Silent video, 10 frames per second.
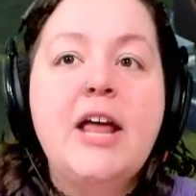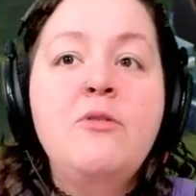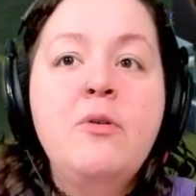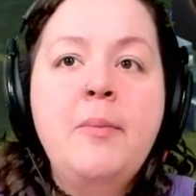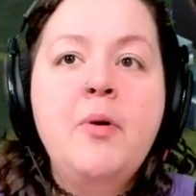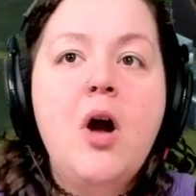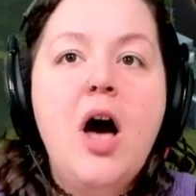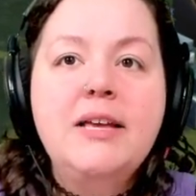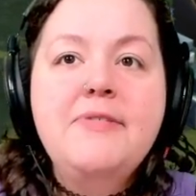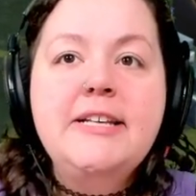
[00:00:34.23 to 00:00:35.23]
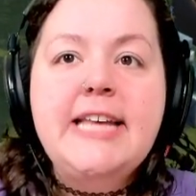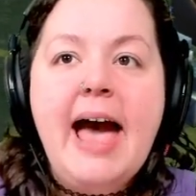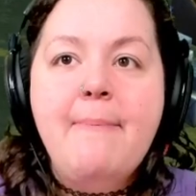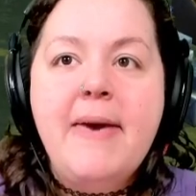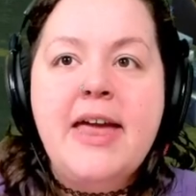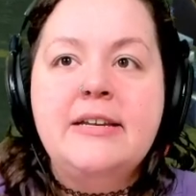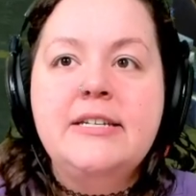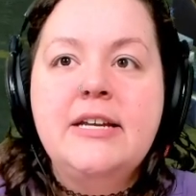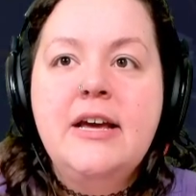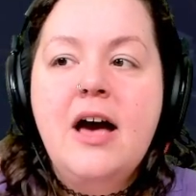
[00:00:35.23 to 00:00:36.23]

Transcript: And remember, all of this happened